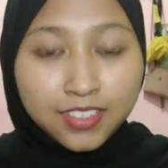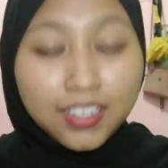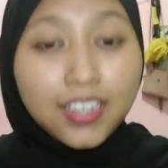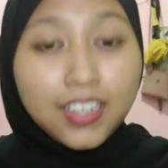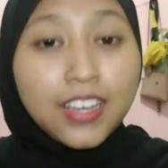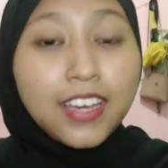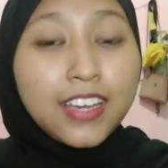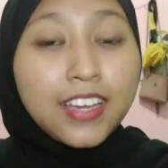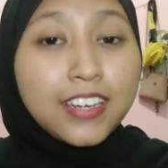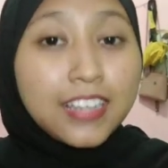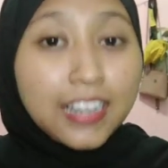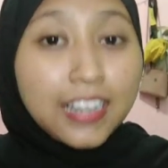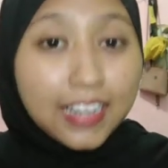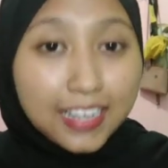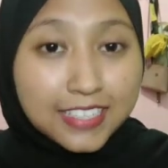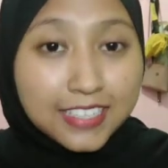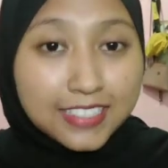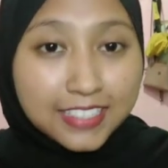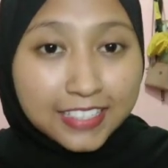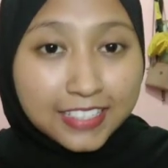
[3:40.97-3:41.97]
And the last
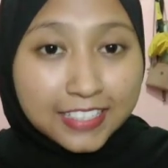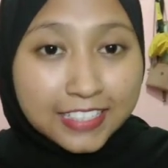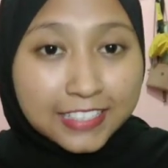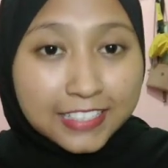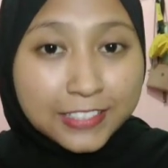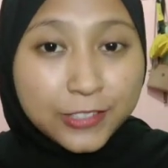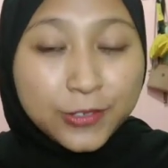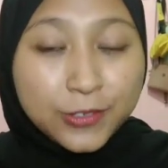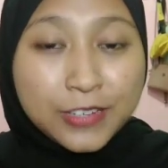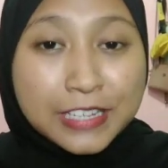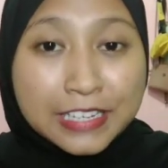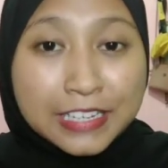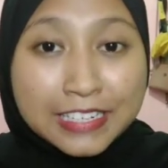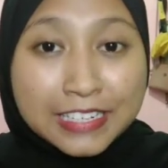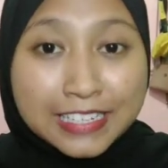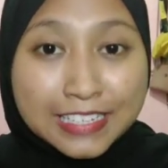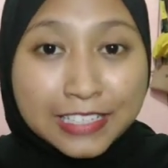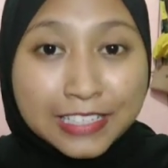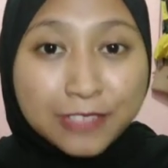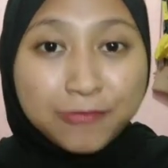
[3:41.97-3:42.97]
is
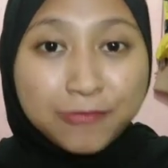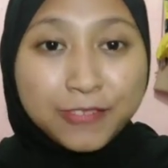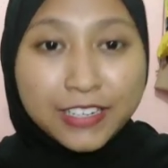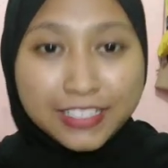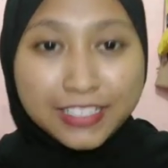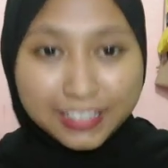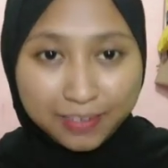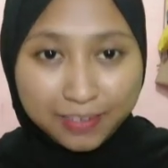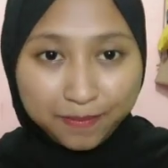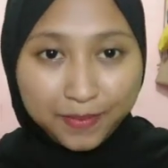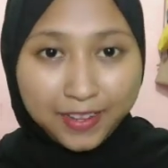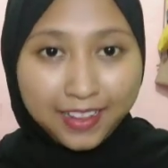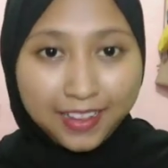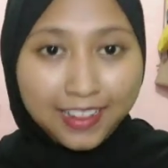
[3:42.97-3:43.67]
uniqueness principle.